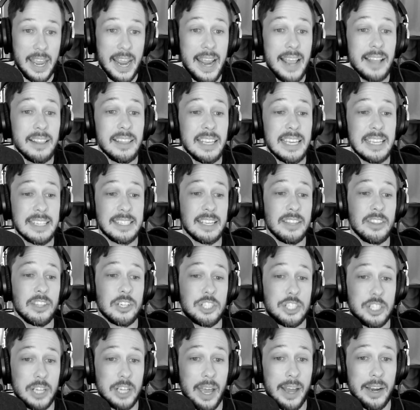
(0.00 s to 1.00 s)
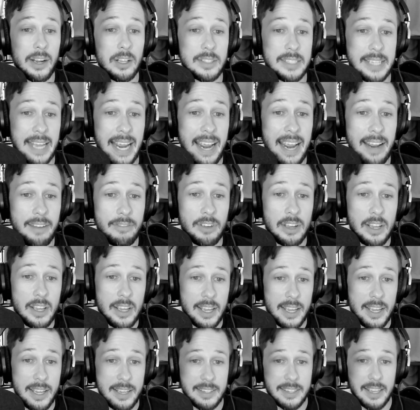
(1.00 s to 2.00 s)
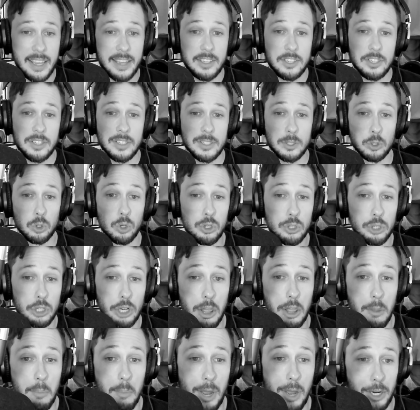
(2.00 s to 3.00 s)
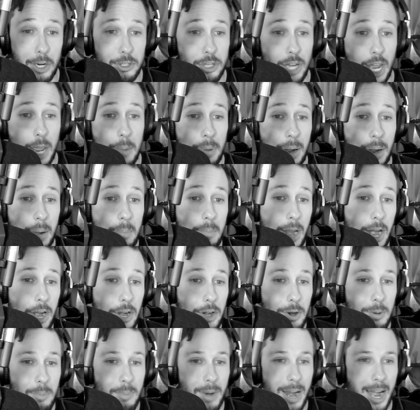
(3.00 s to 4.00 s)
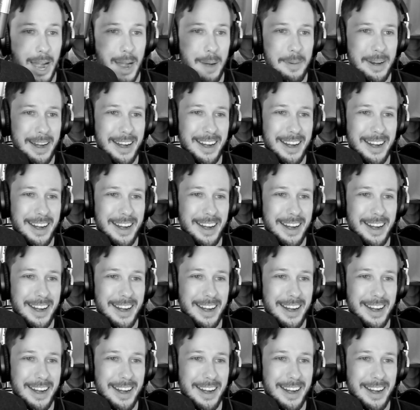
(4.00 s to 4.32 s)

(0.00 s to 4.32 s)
The alien's in the shuttle, Dave. He's like, just listen to the mixtape I made you, baby.